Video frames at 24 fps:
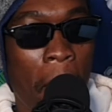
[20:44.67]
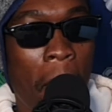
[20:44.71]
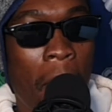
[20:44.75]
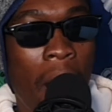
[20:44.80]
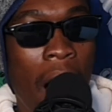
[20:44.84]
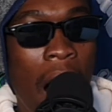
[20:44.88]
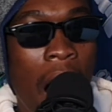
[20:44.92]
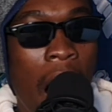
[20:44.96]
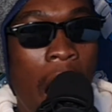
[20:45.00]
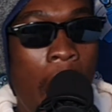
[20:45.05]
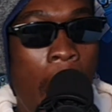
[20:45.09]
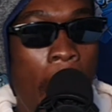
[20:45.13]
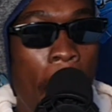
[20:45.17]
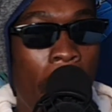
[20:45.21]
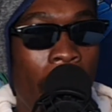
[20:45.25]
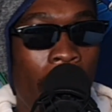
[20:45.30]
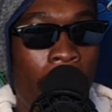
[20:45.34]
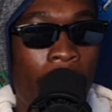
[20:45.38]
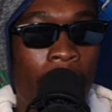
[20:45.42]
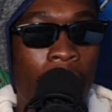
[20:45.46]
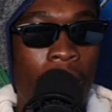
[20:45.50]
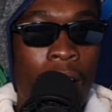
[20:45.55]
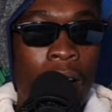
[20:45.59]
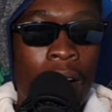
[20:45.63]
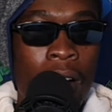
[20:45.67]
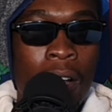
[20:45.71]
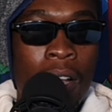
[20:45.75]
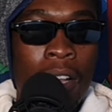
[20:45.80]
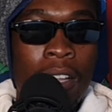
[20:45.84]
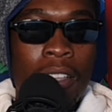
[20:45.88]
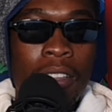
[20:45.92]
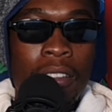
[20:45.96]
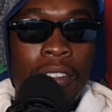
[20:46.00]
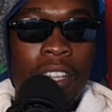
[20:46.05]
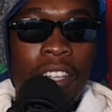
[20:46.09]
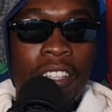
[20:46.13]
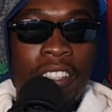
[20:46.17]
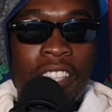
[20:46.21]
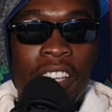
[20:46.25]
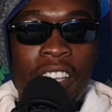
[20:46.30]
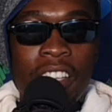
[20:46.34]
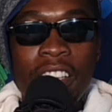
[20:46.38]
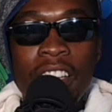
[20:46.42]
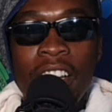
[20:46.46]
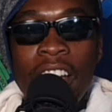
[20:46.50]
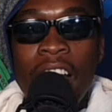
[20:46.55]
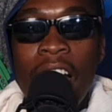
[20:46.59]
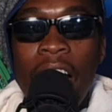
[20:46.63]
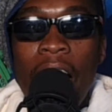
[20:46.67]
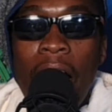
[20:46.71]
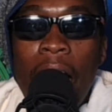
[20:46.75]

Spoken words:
Maba. They said,